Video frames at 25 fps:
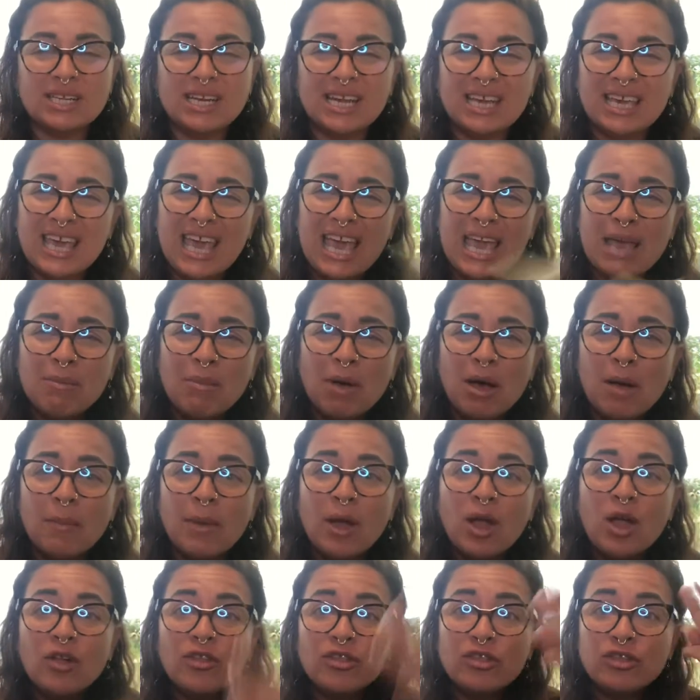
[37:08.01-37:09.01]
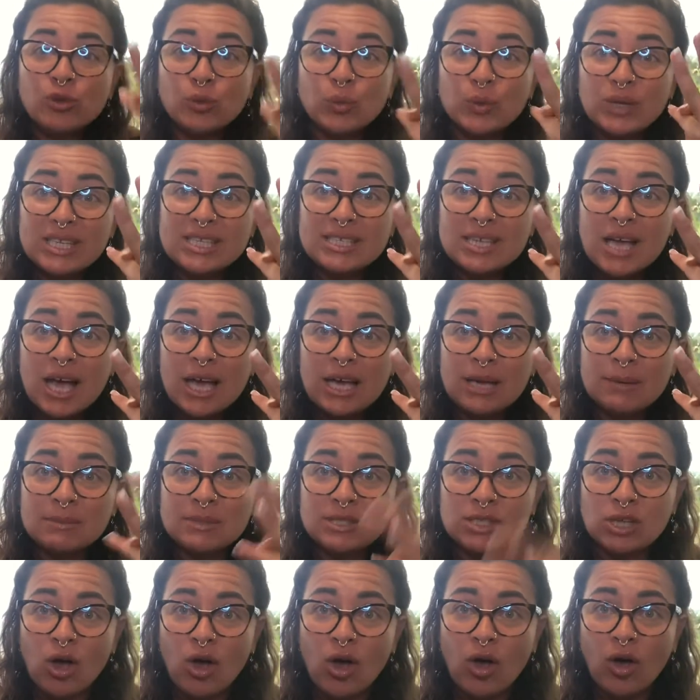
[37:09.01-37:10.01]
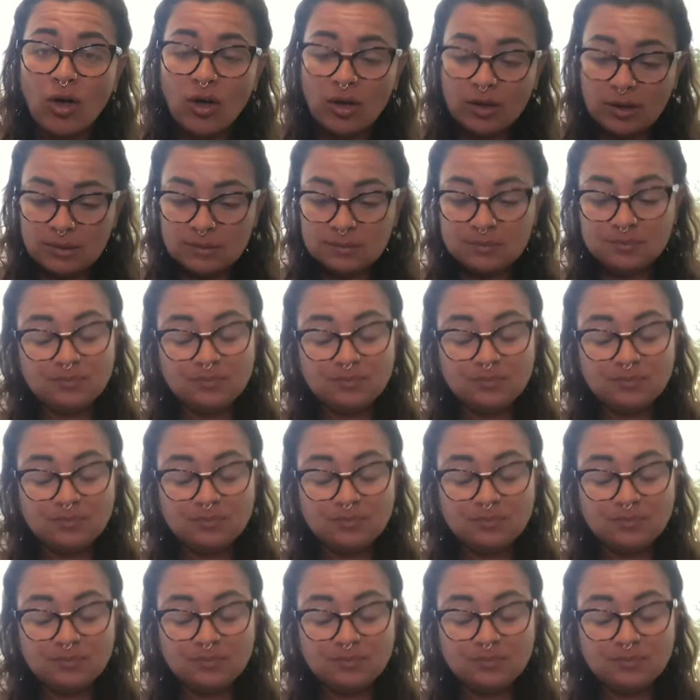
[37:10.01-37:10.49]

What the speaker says: And it came up three times, y'all.